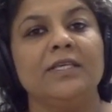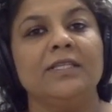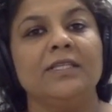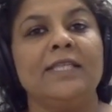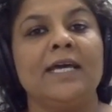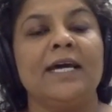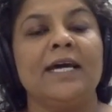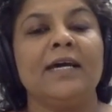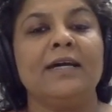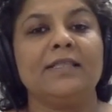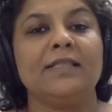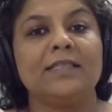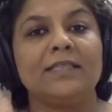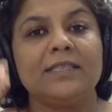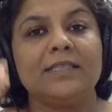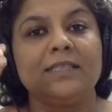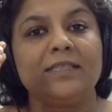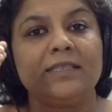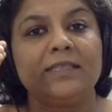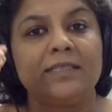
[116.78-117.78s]
The
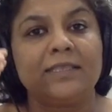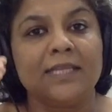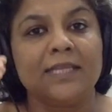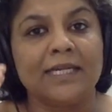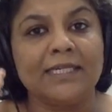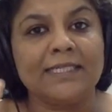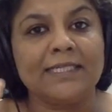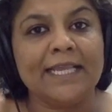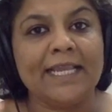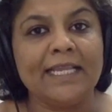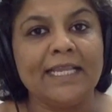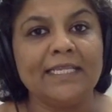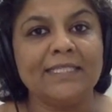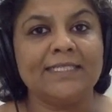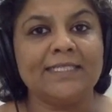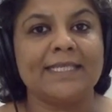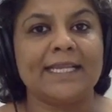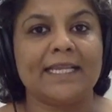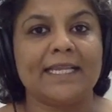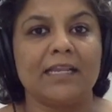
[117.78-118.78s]
13
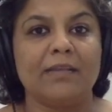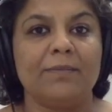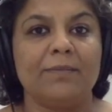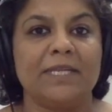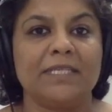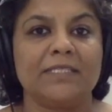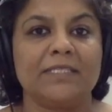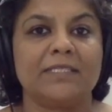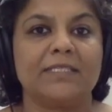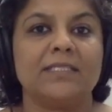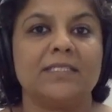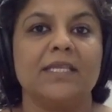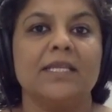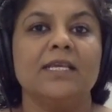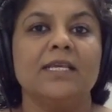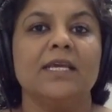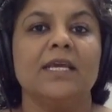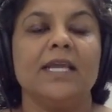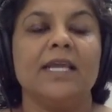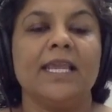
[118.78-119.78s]
settlements
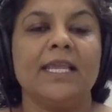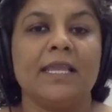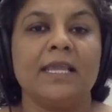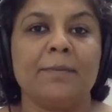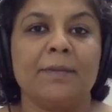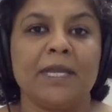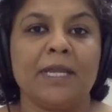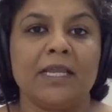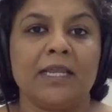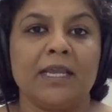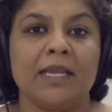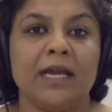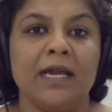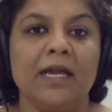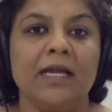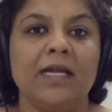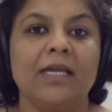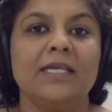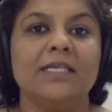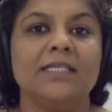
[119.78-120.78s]
in
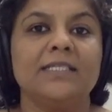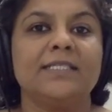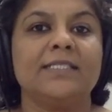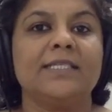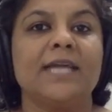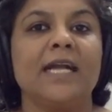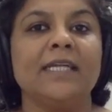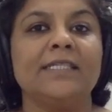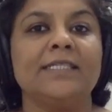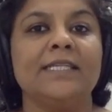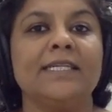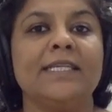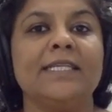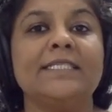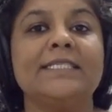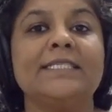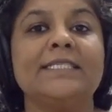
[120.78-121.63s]
America started in